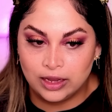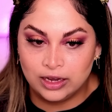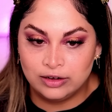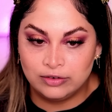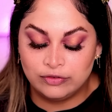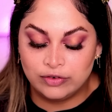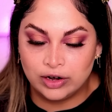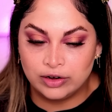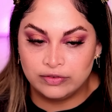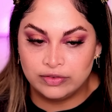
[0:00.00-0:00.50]

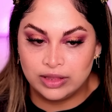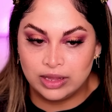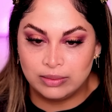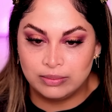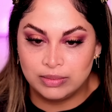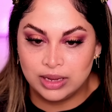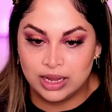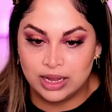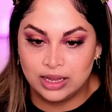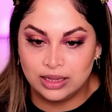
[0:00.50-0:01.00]
in front of
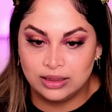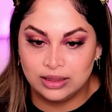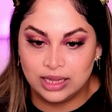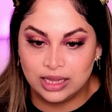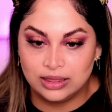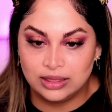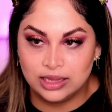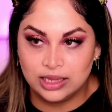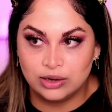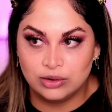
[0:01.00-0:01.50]
them, and
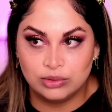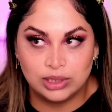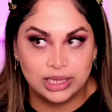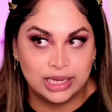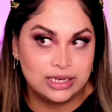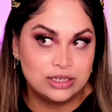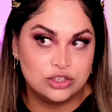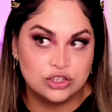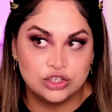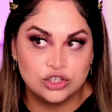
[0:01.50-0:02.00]
that their
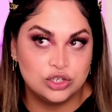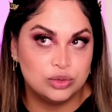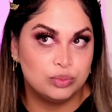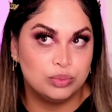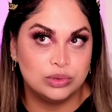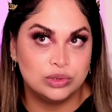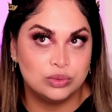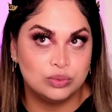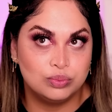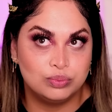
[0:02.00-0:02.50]

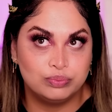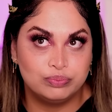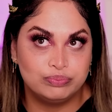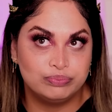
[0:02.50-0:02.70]
relationship was